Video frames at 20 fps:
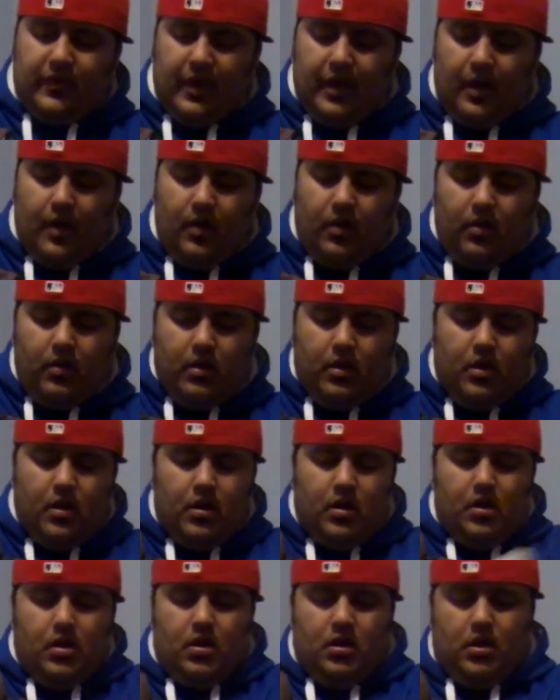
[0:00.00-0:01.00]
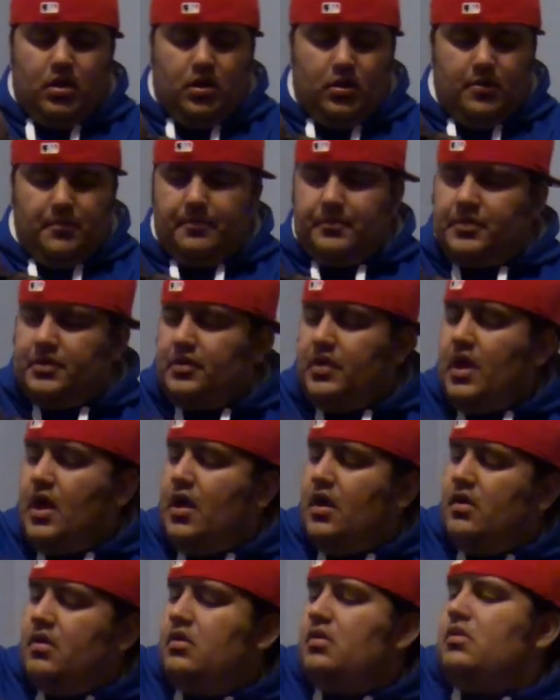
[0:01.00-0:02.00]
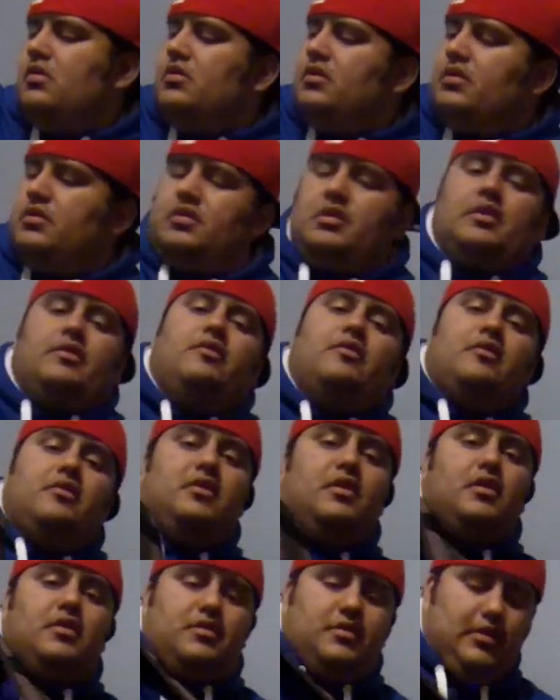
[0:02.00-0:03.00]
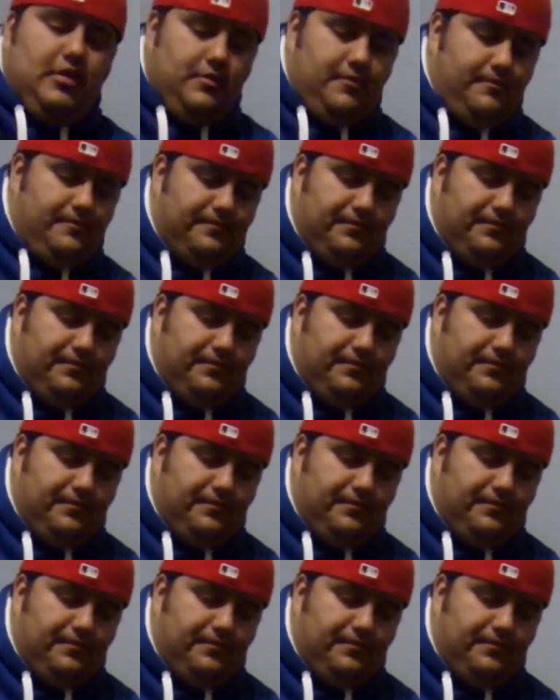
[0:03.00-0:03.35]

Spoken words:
towel. So yeah, let's get to the disc now.